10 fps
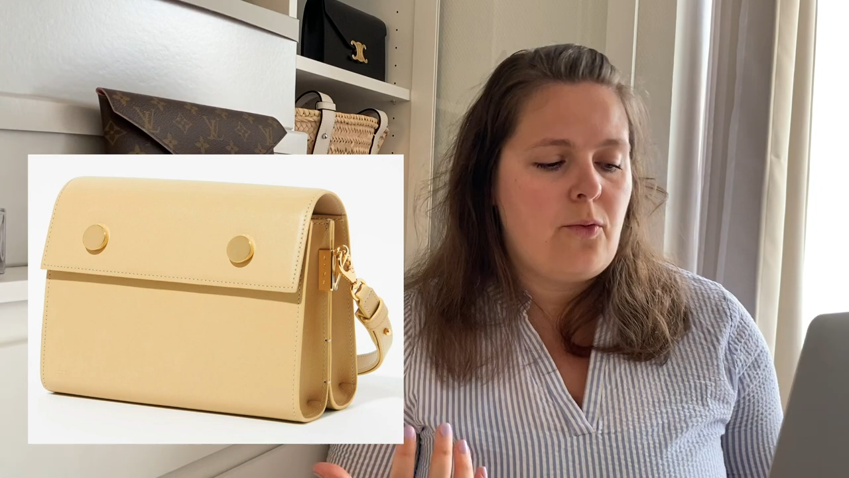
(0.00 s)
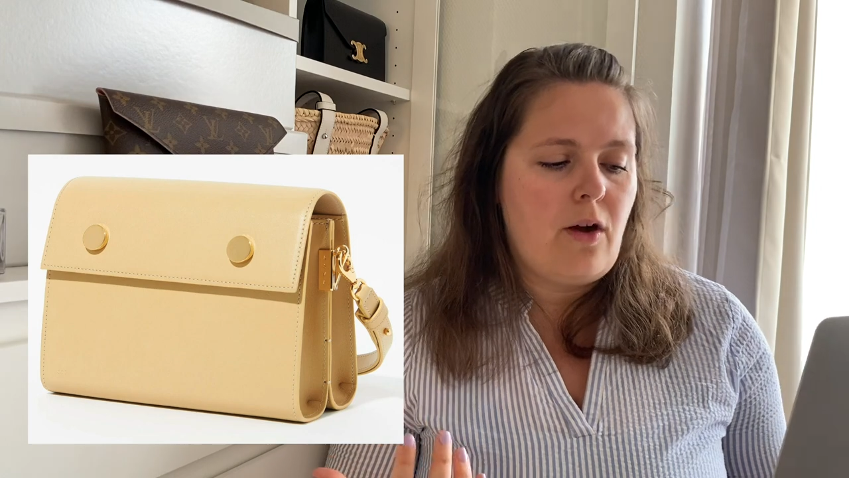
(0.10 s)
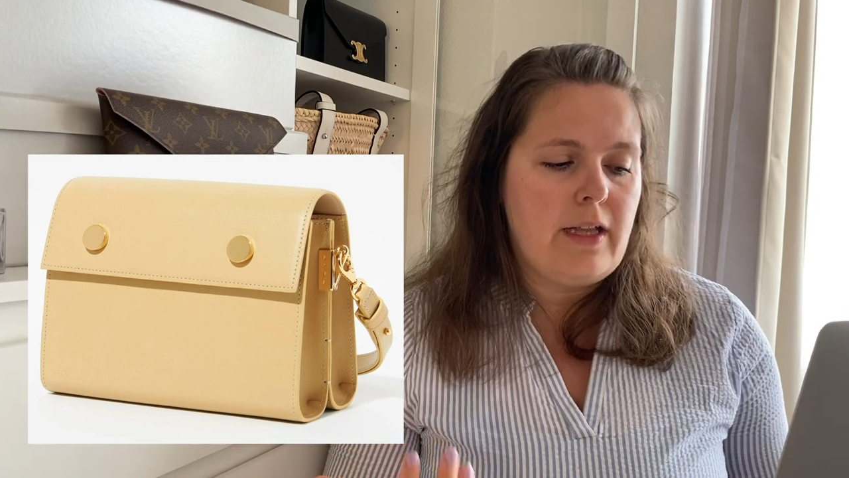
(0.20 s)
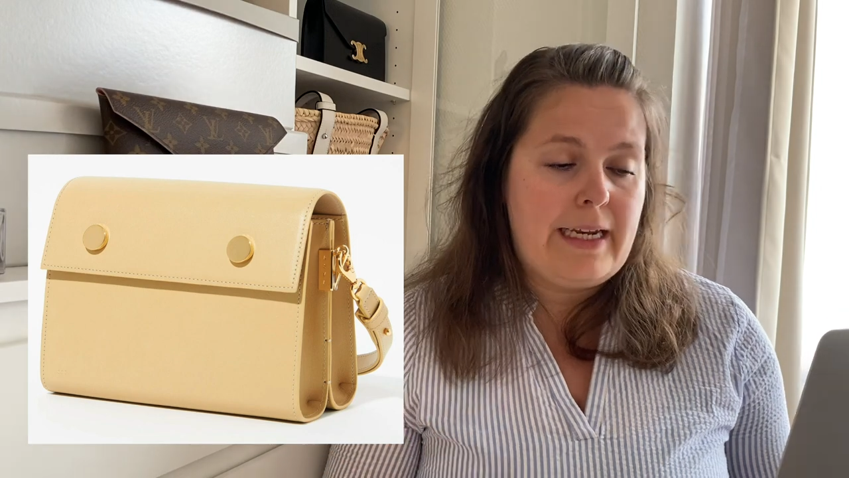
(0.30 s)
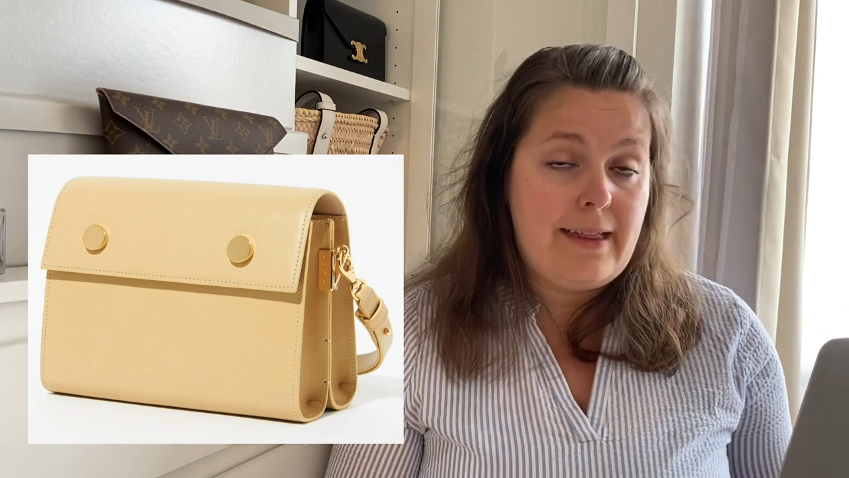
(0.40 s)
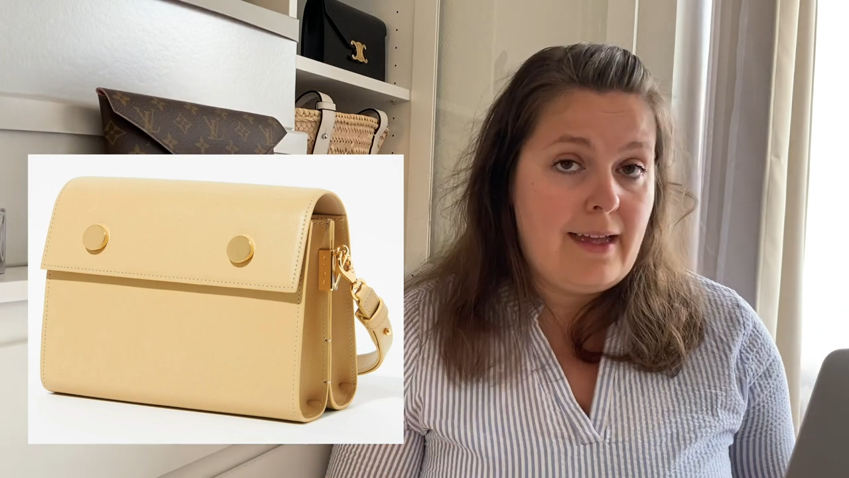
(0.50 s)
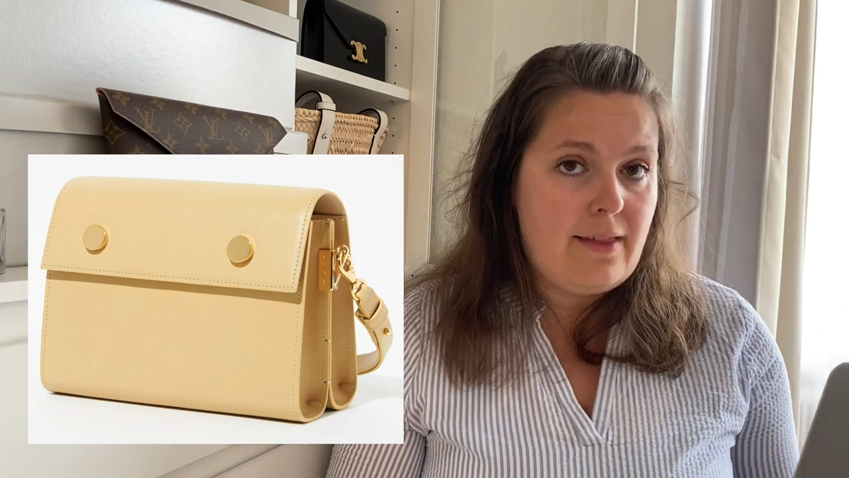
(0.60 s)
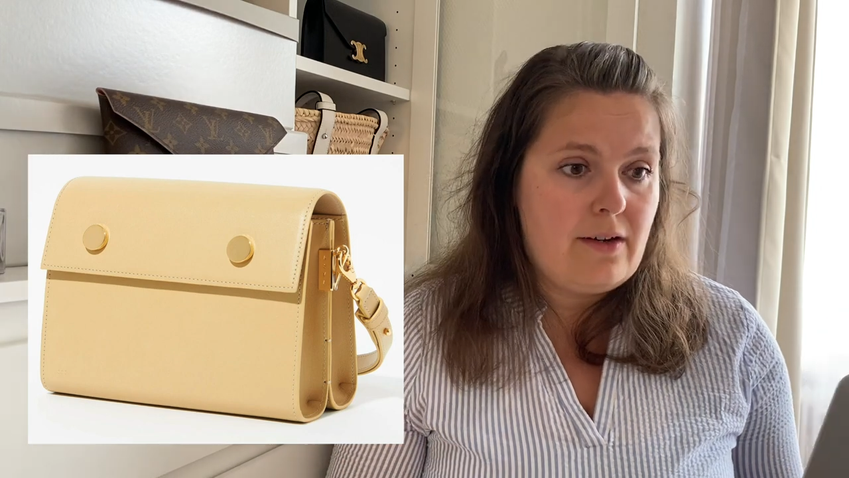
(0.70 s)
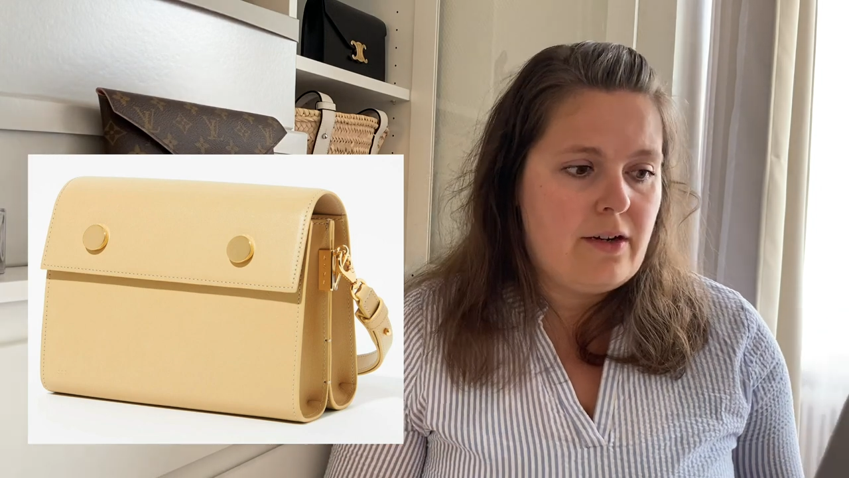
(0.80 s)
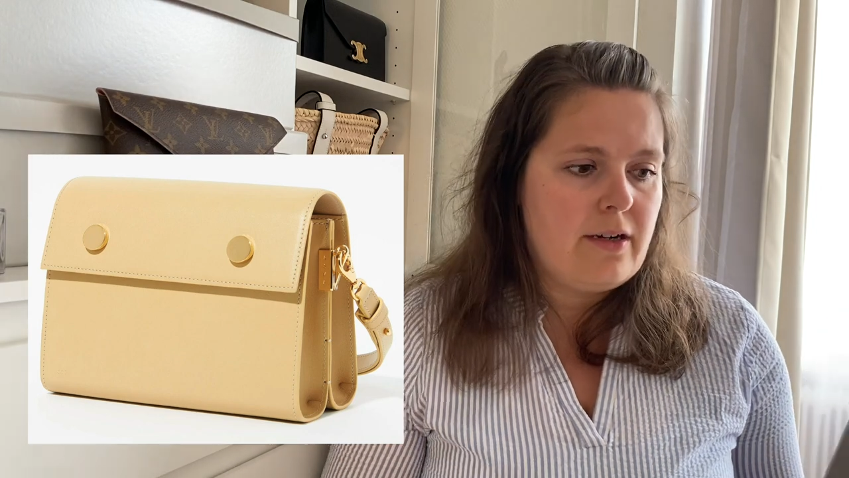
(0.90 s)
quality
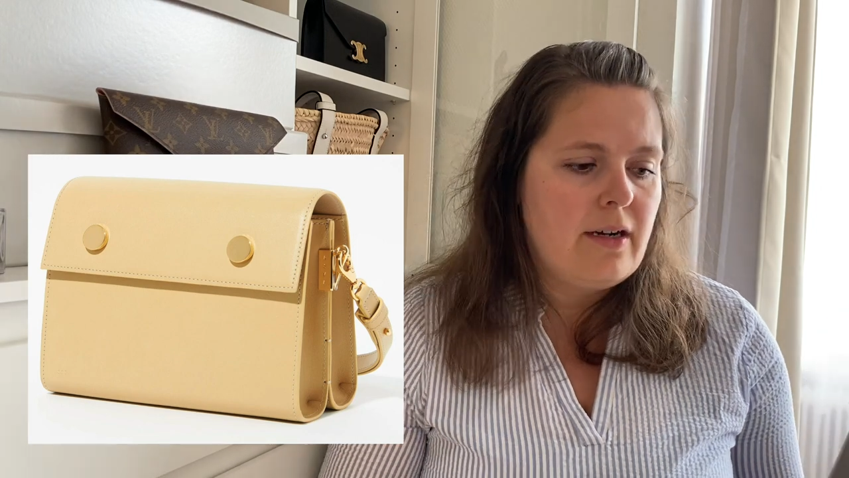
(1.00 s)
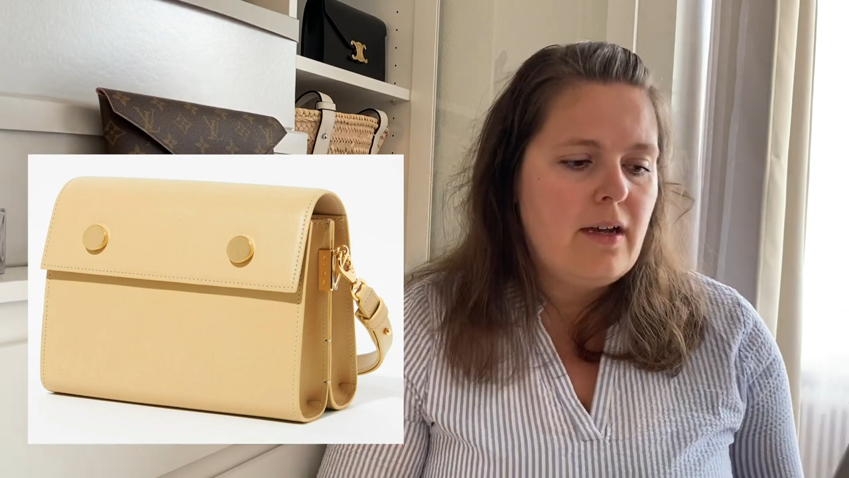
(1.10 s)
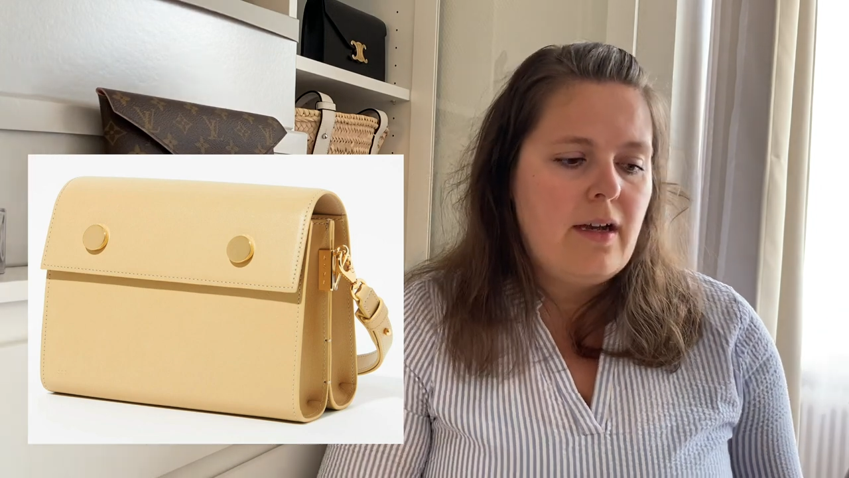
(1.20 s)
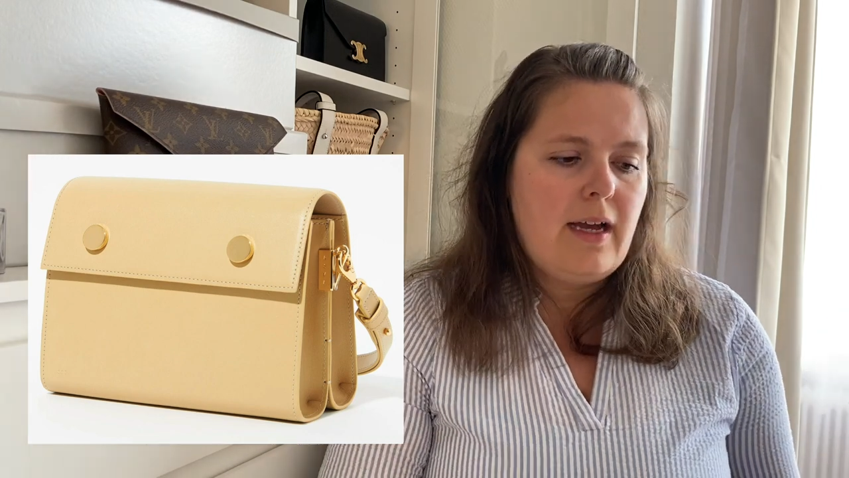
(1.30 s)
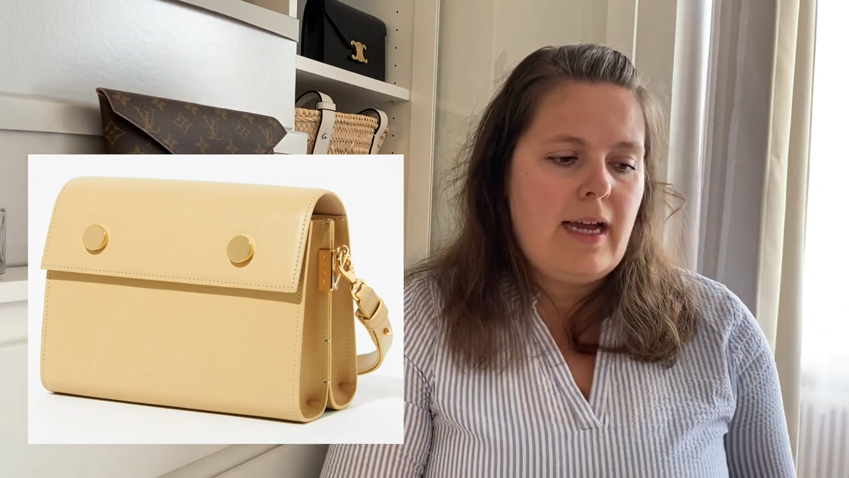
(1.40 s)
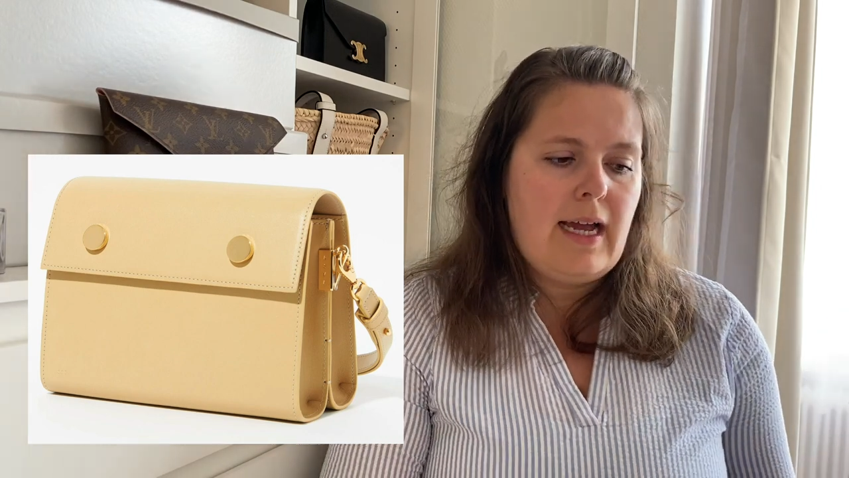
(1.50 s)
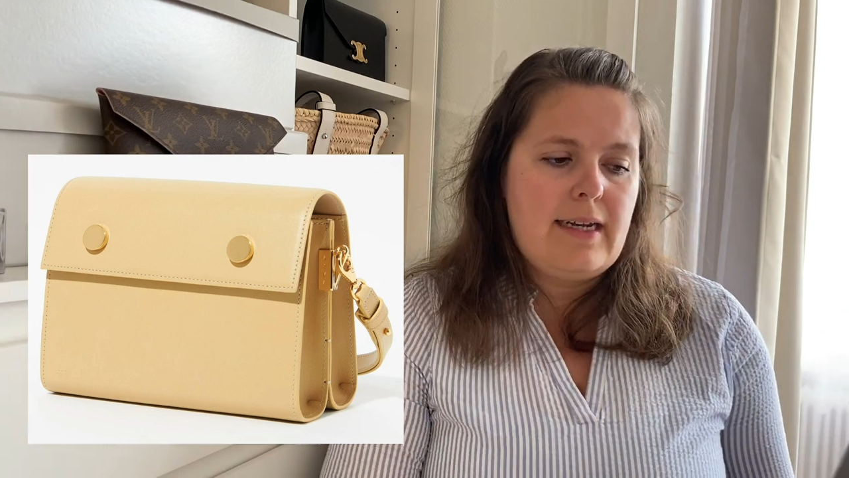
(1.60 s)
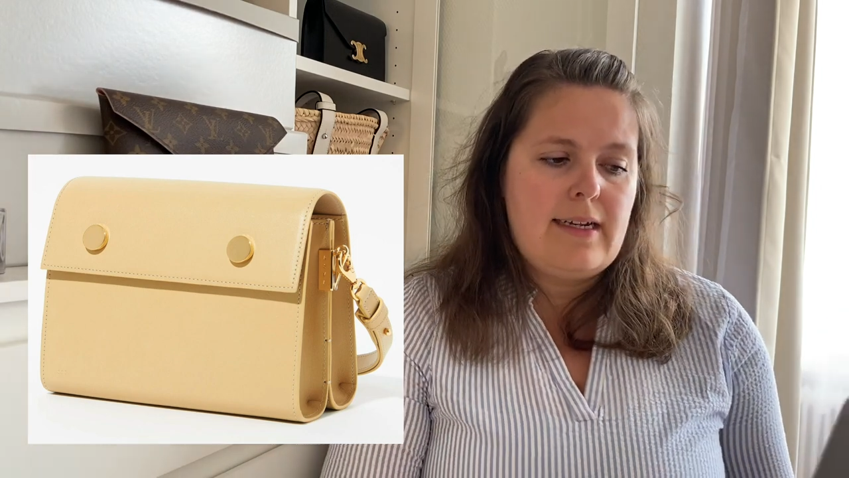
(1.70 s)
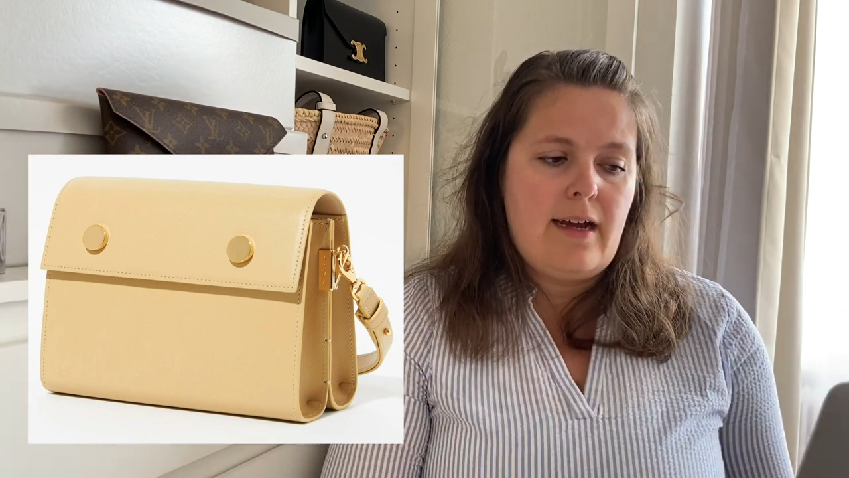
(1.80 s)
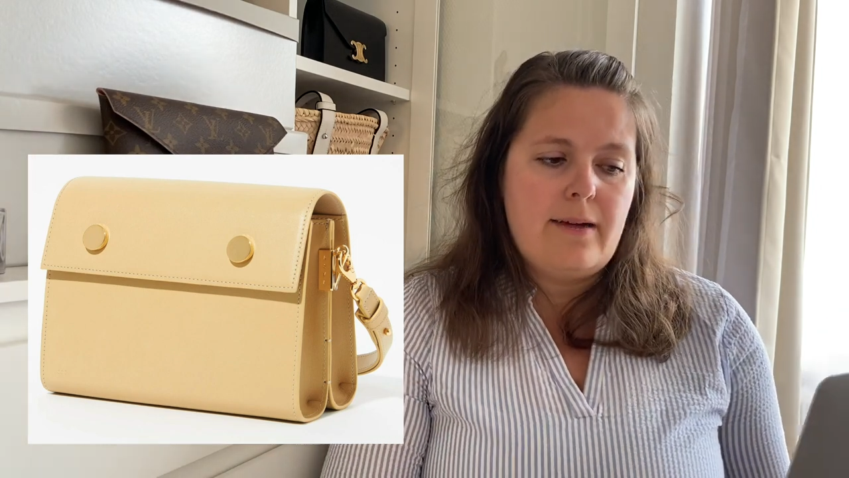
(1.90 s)
leather.
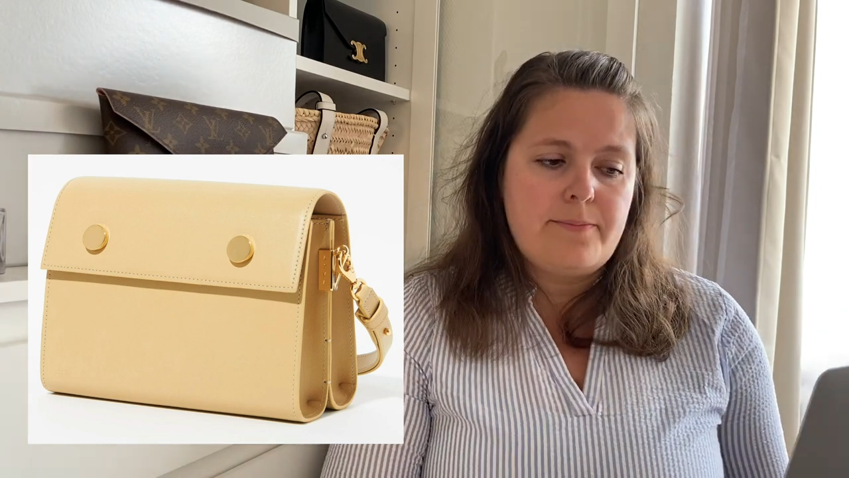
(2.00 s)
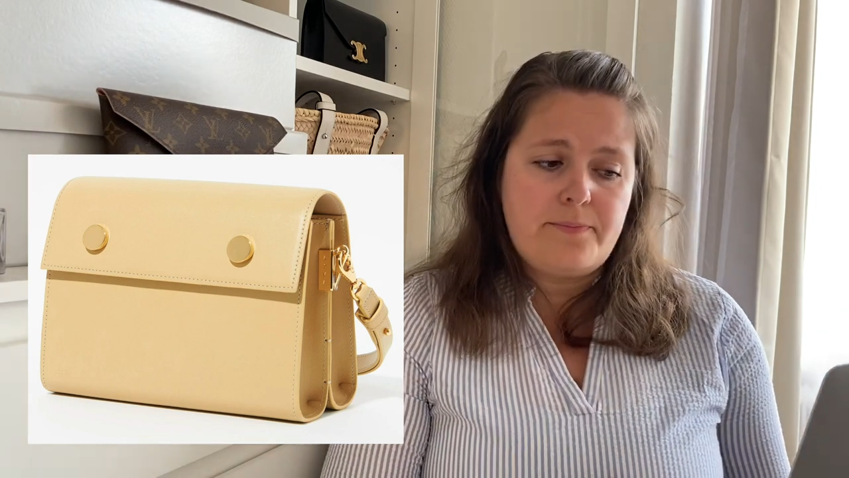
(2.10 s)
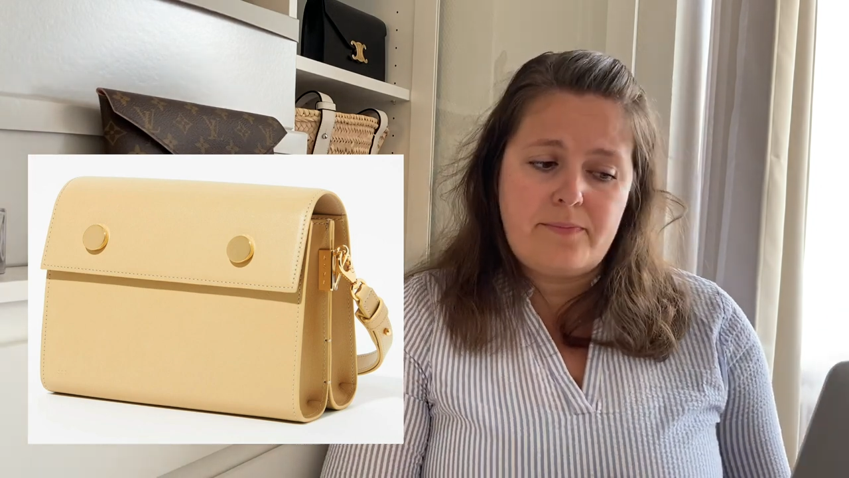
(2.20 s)
And um,